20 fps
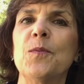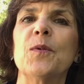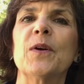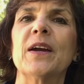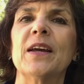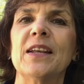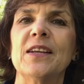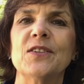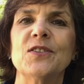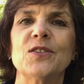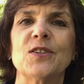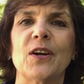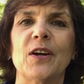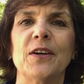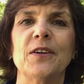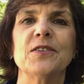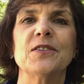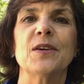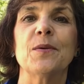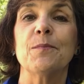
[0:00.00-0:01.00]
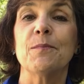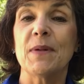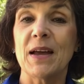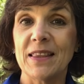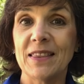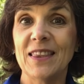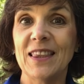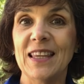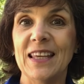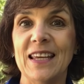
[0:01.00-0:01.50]
we're going to start some
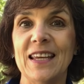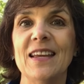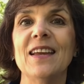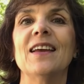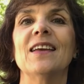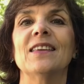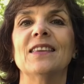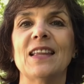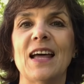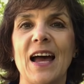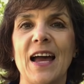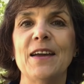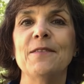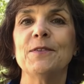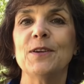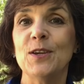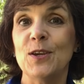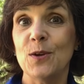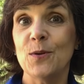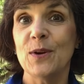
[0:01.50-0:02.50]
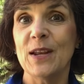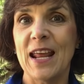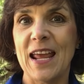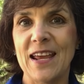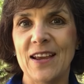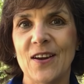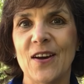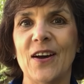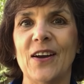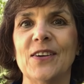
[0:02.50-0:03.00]
monthly live
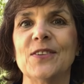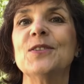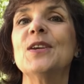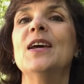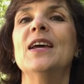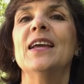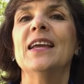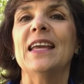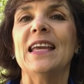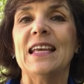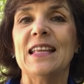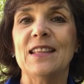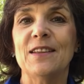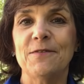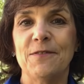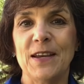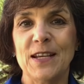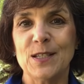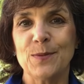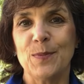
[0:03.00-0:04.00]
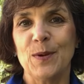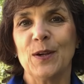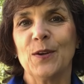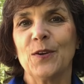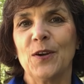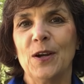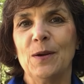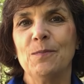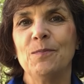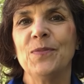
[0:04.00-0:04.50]
Q&A calls in the Facebook
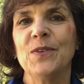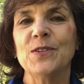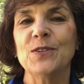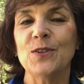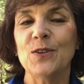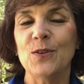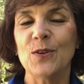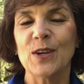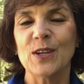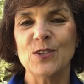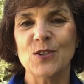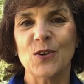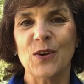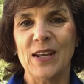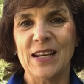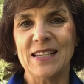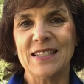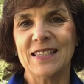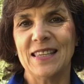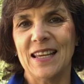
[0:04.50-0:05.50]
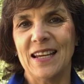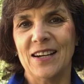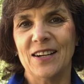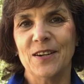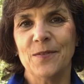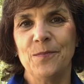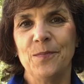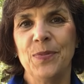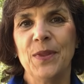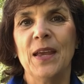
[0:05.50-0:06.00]
group, so you can join us
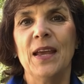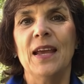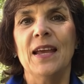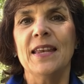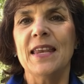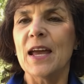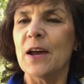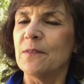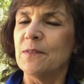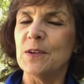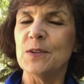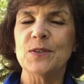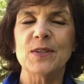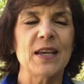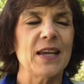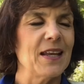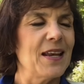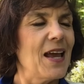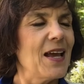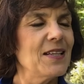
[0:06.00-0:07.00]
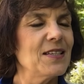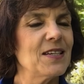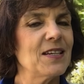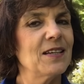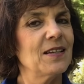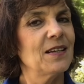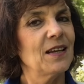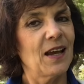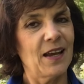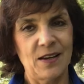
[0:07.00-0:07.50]
there. Now, if you say, Annette,
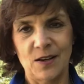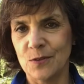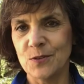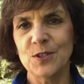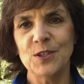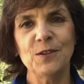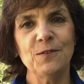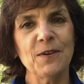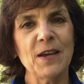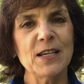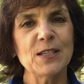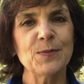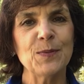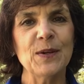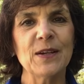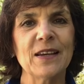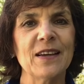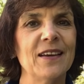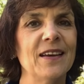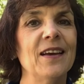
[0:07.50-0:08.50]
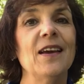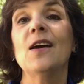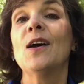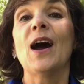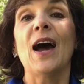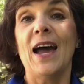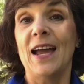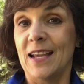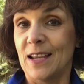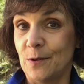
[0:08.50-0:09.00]
I don't do Facebook,
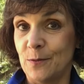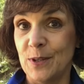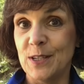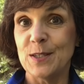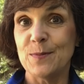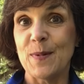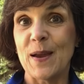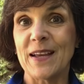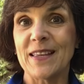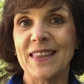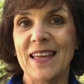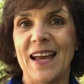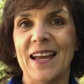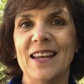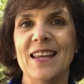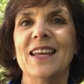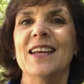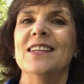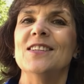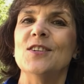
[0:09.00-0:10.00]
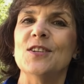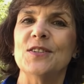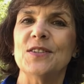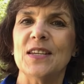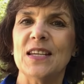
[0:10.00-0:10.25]
I can respect that just